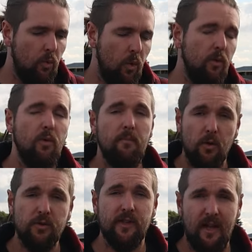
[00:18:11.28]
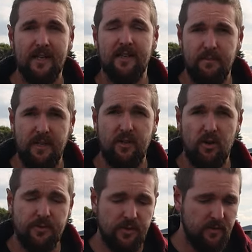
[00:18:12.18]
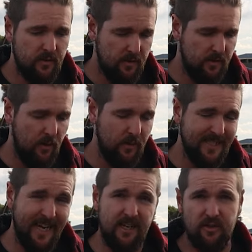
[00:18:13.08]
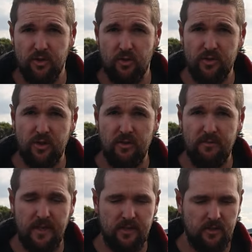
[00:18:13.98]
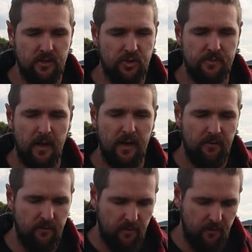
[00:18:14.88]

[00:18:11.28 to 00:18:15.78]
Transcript: What will most likely be the option that we take in the short term is to just buy a